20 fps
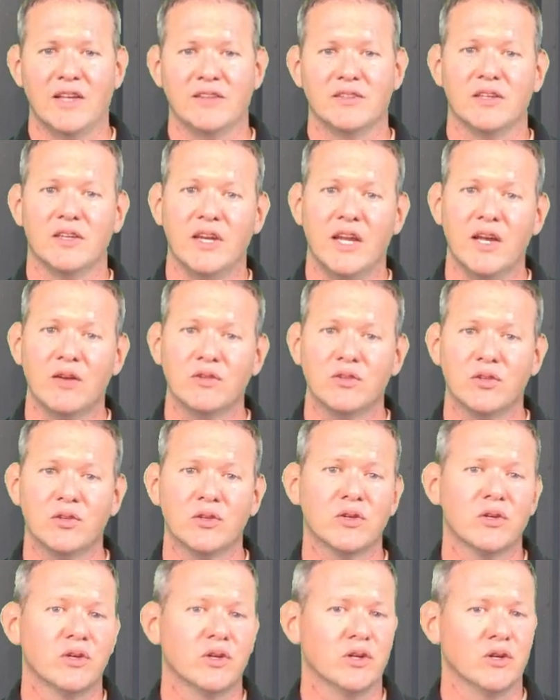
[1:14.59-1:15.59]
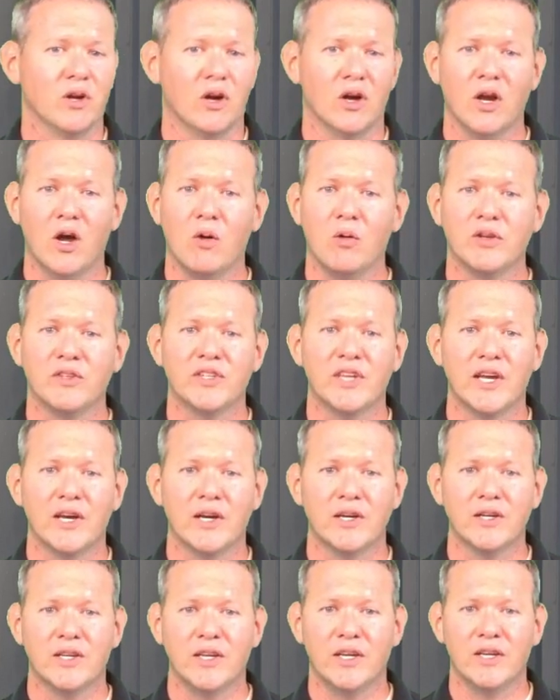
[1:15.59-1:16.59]
As an announcer, you're not always
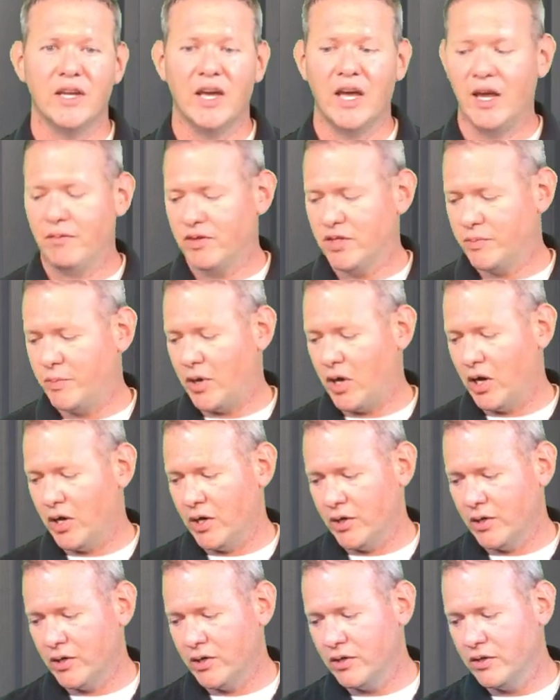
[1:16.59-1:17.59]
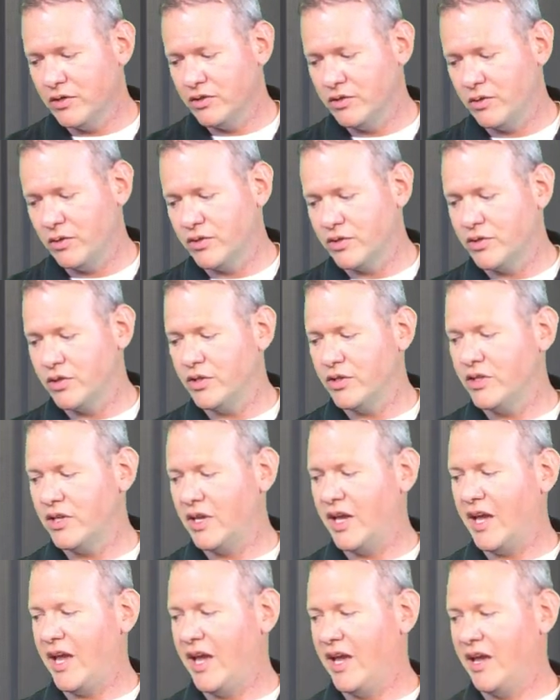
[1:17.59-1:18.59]
guaranteed to have a spotter, so it's good
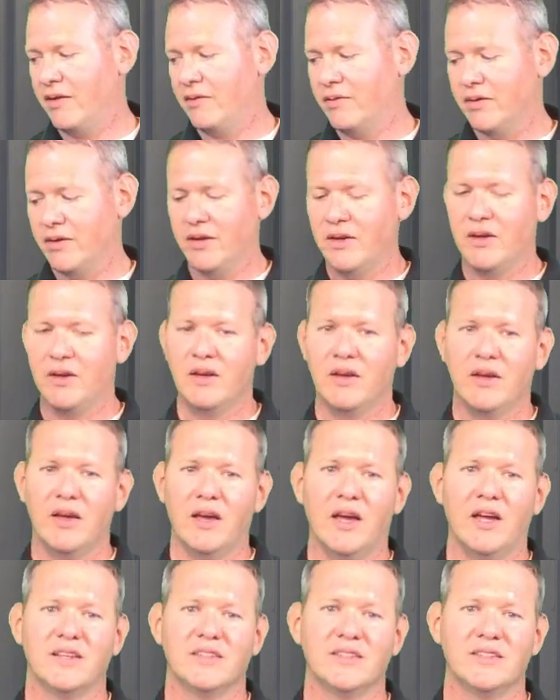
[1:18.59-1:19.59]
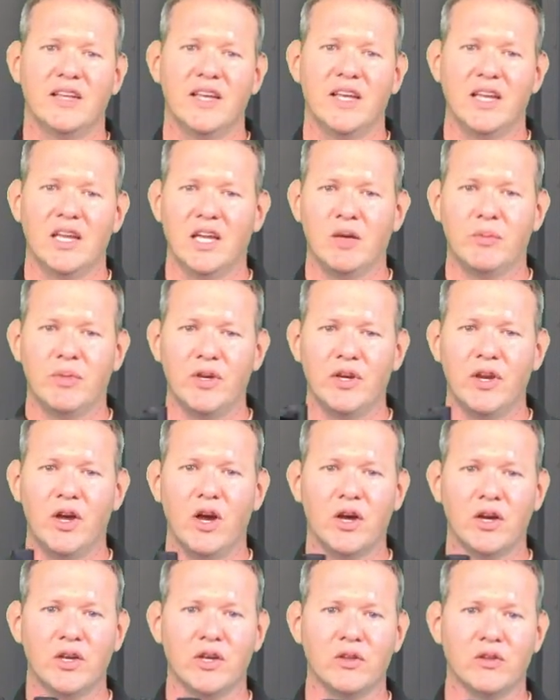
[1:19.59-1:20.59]
to have a set of
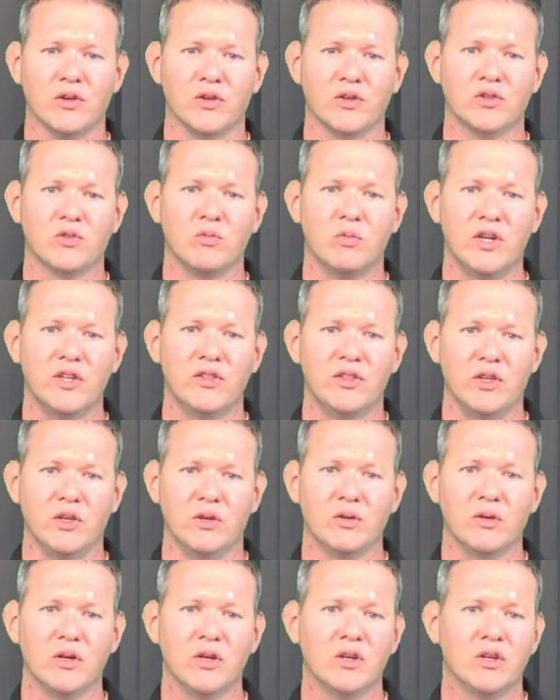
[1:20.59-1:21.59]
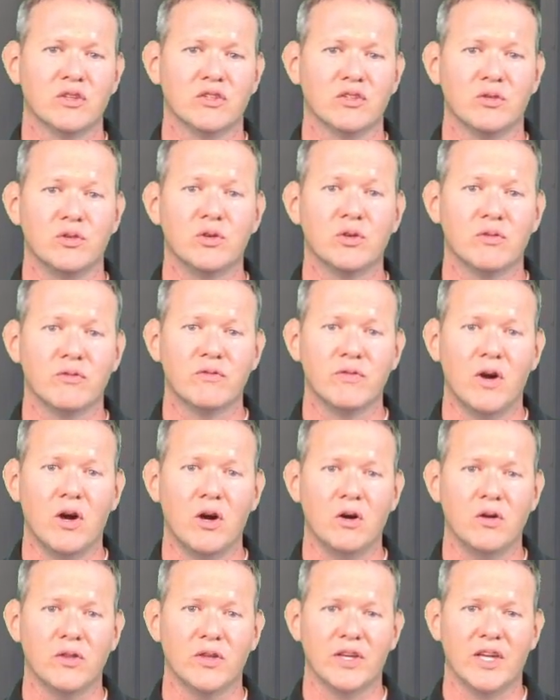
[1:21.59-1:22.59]
binoculars with you so you can
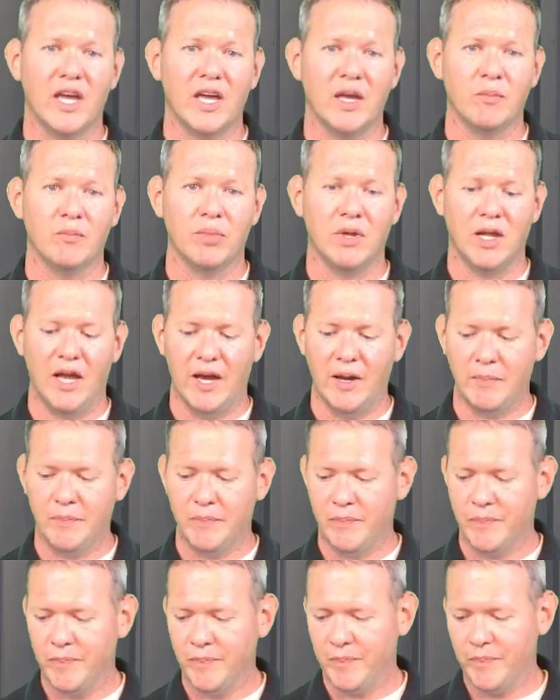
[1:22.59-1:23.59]
follow the gameplay.